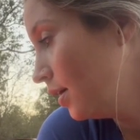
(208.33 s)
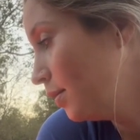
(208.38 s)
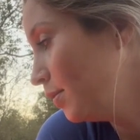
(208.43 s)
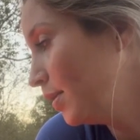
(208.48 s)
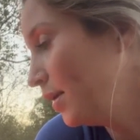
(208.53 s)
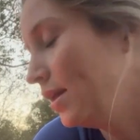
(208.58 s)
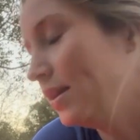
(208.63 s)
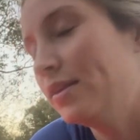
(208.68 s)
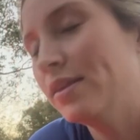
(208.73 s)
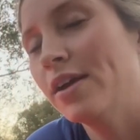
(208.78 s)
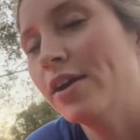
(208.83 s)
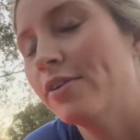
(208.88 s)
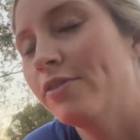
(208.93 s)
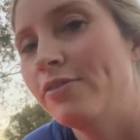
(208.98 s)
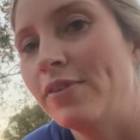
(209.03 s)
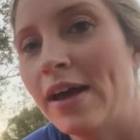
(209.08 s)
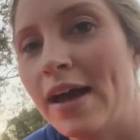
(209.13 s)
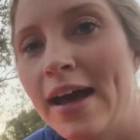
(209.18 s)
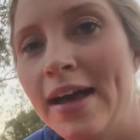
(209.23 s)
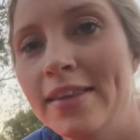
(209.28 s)
mean, they're
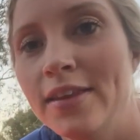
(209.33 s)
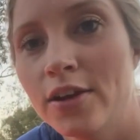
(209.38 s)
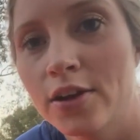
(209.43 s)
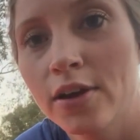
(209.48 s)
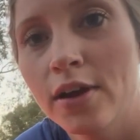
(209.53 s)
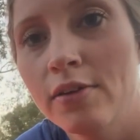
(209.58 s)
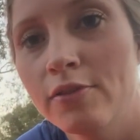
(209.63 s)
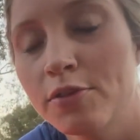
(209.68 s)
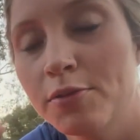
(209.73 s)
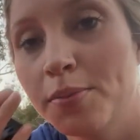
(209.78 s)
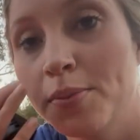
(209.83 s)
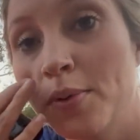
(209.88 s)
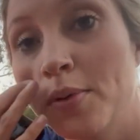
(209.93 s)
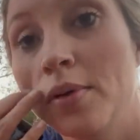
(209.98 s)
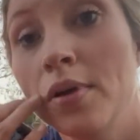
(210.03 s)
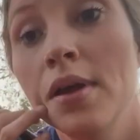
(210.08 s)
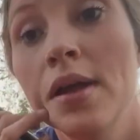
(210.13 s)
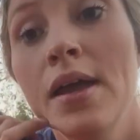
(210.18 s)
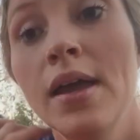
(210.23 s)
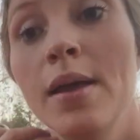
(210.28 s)
fine, they're comfortable,
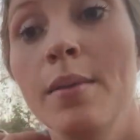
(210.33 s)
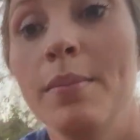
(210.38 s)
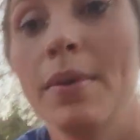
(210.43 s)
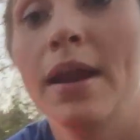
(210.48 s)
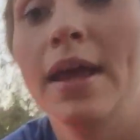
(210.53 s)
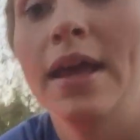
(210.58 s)
but I